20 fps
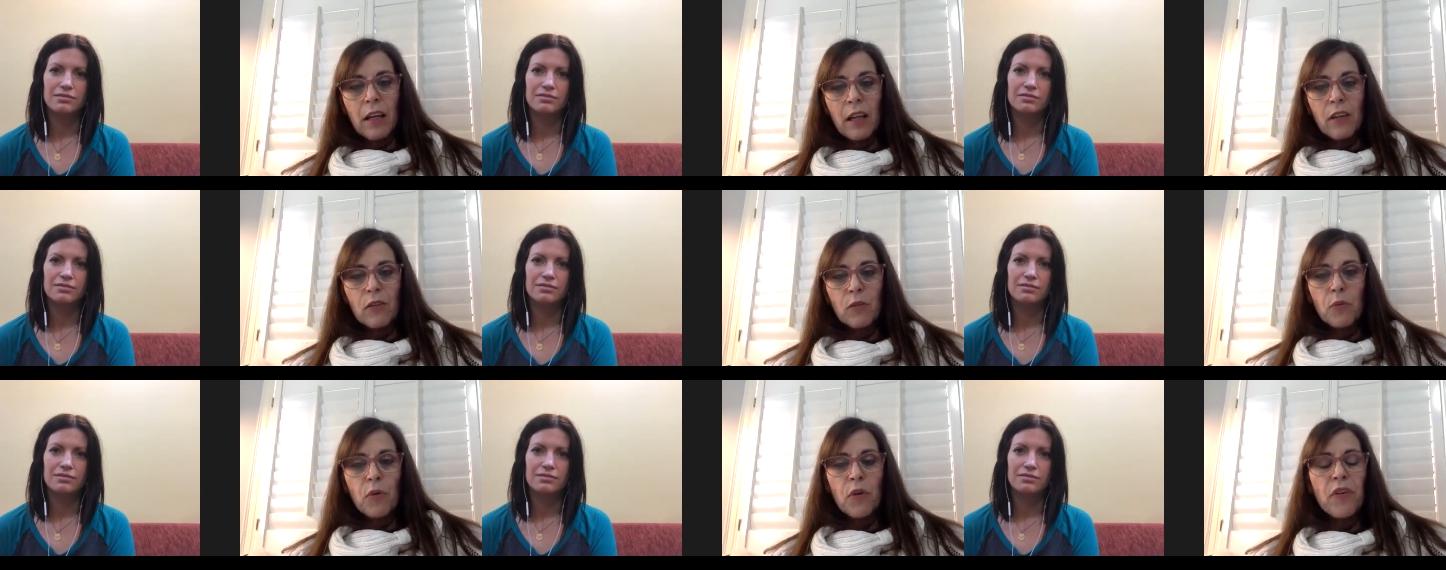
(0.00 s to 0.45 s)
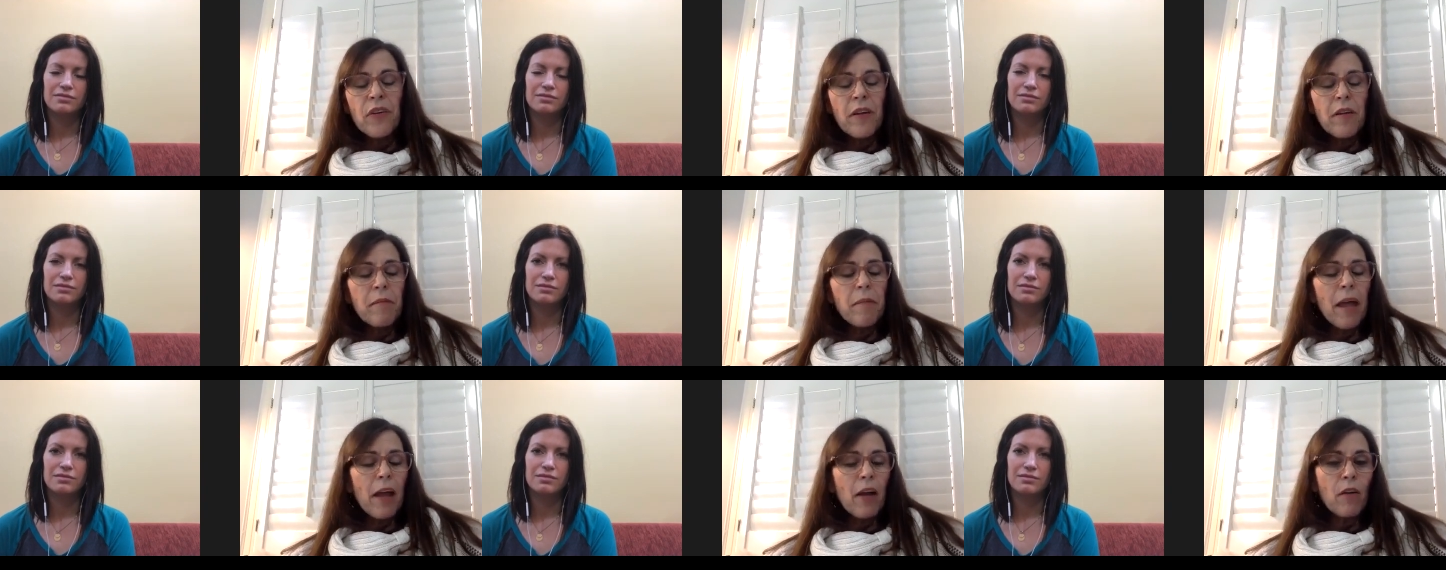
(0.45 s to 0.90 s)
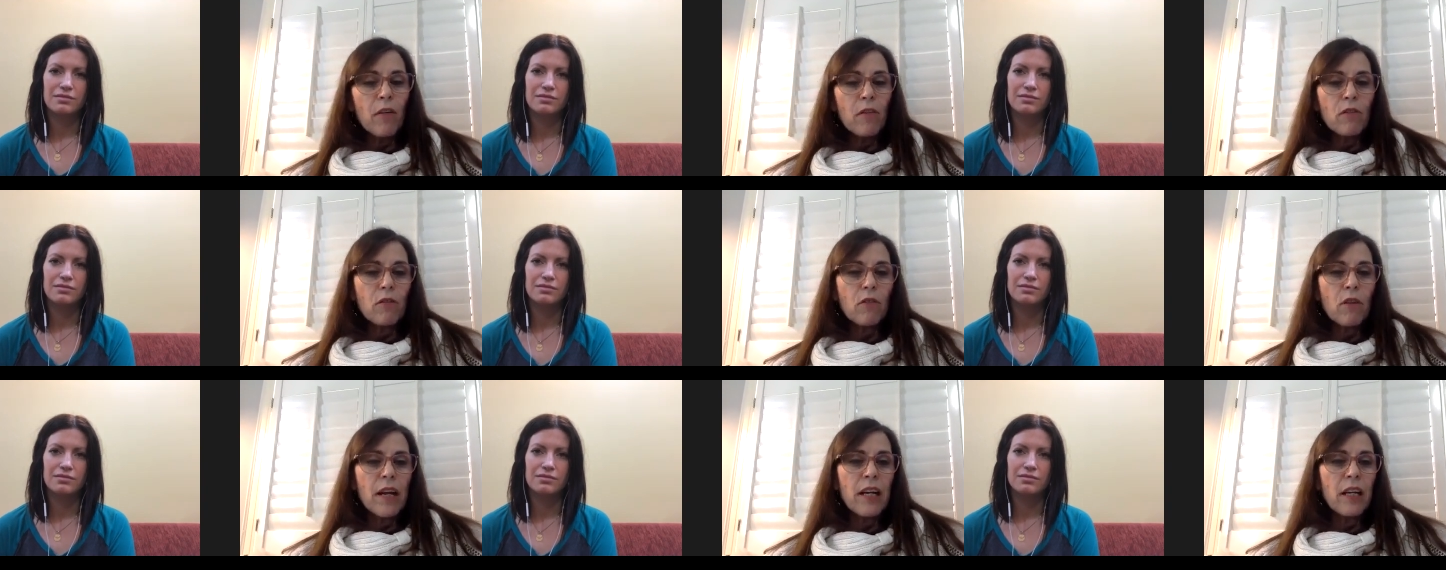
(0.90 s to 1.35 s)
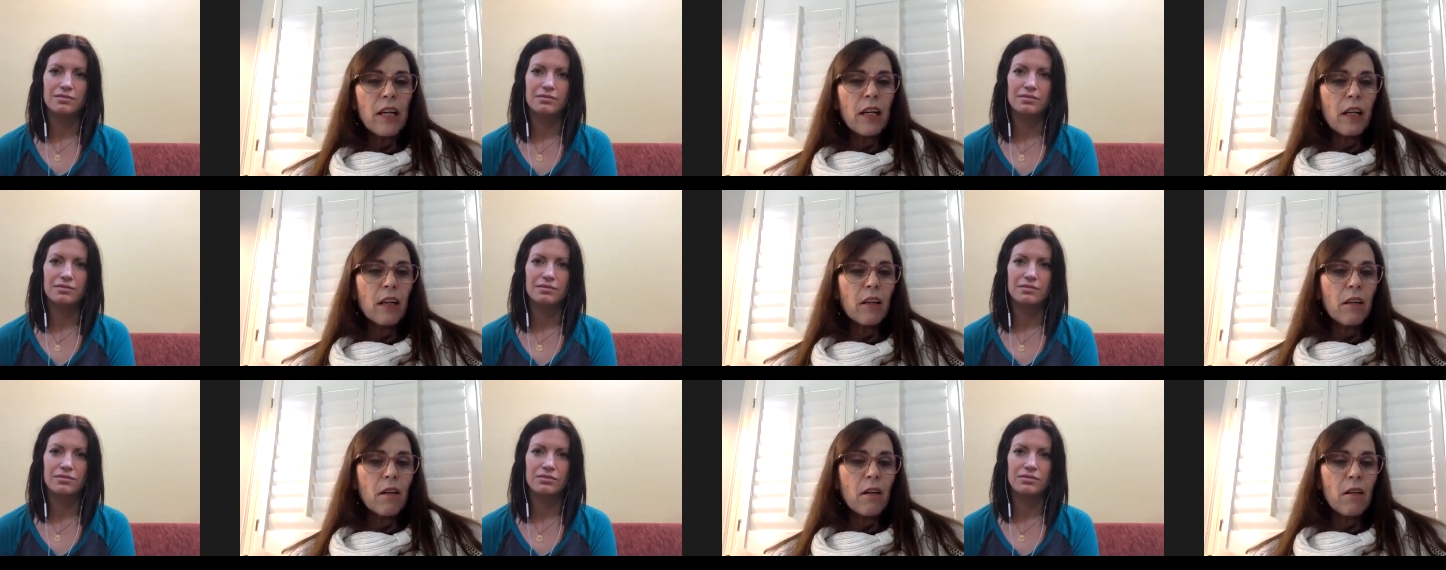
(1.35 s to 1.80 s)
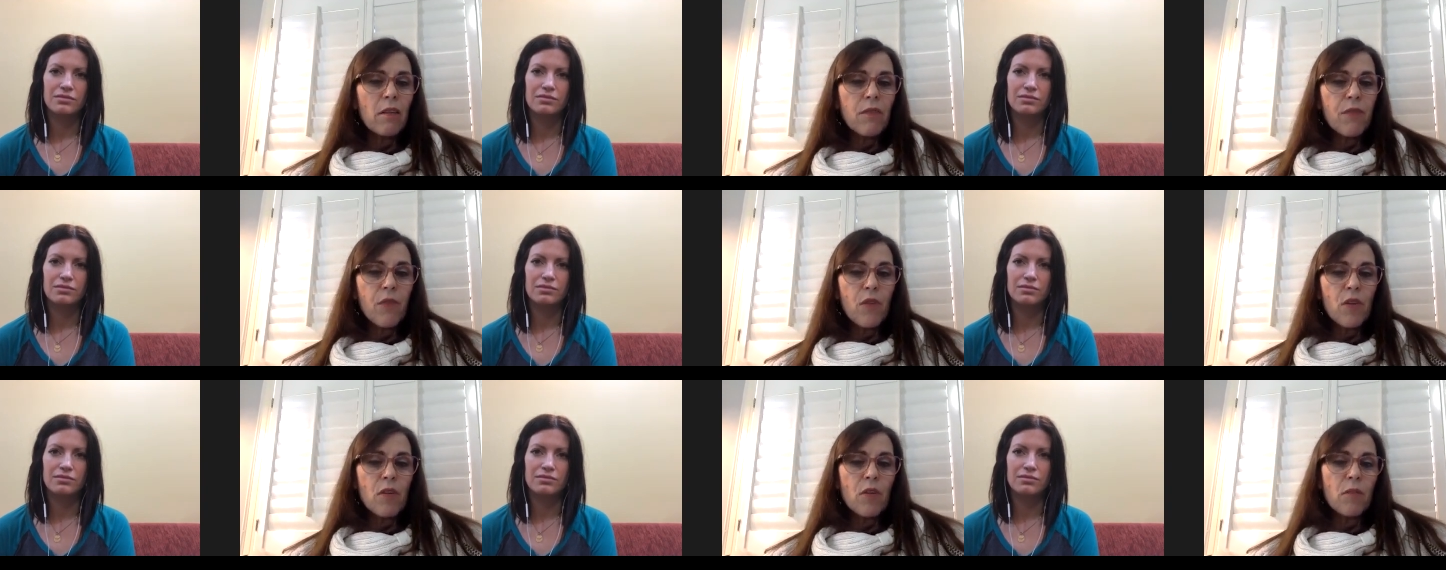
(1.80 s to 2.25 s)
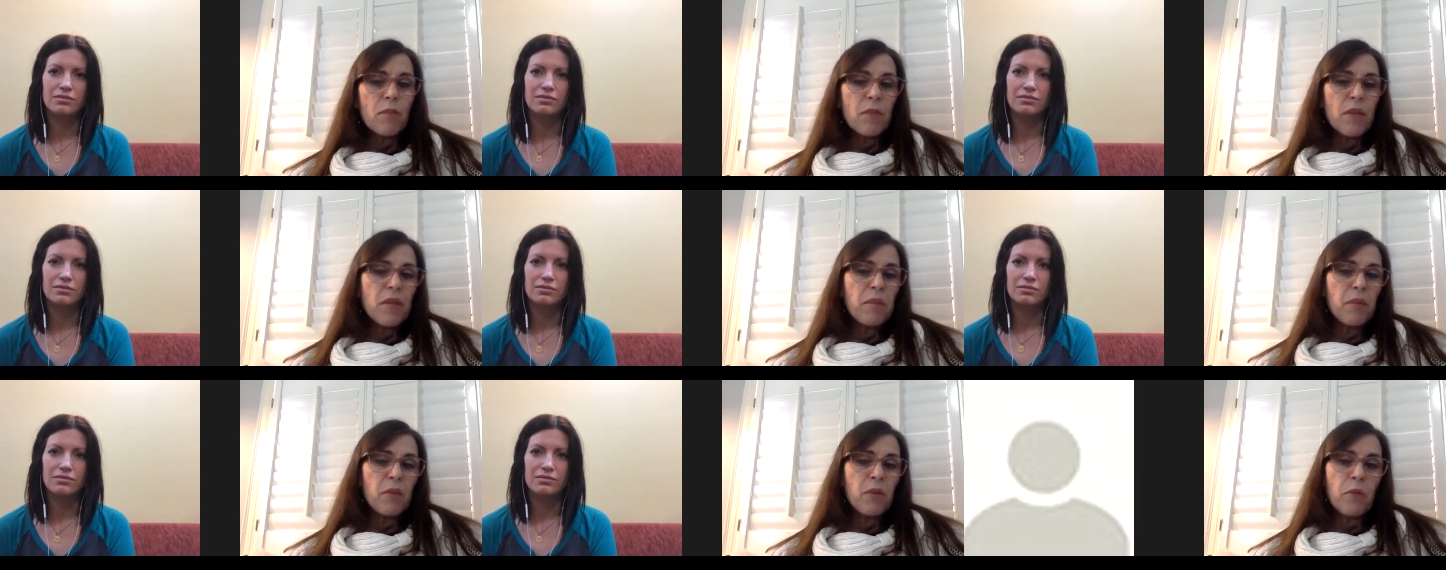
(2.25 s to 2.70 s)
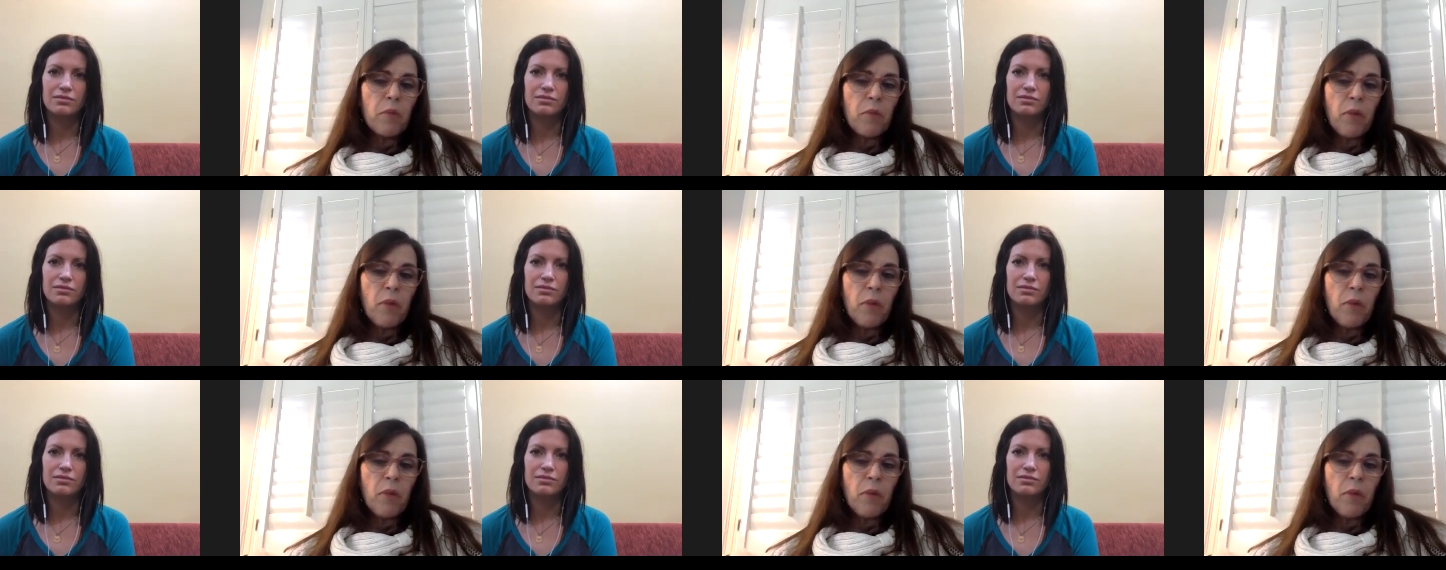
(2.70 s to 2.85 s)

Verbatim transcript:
Speaker 1: is really a matter of training. For people who